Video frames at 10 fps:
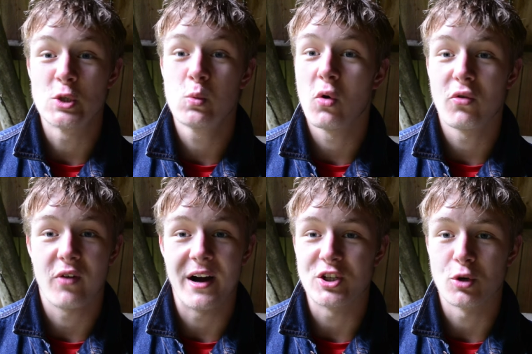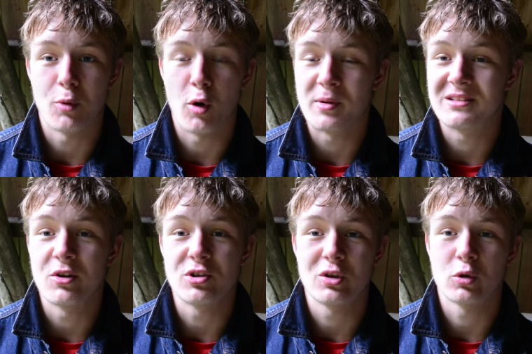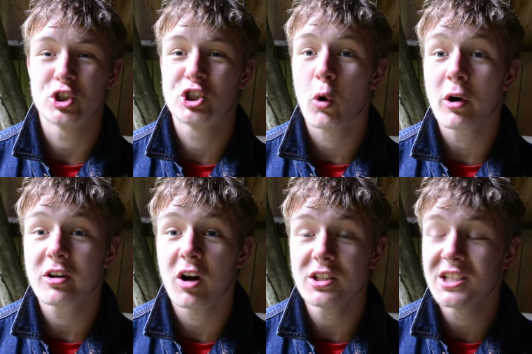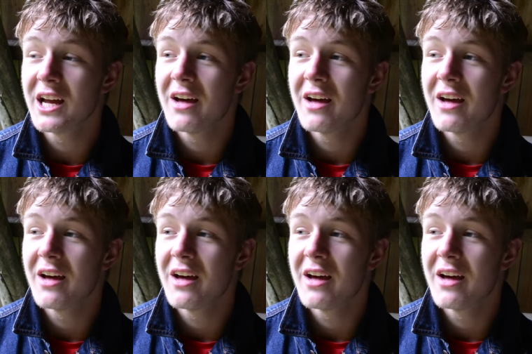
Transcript: you will find your purpose. There is no shortcut.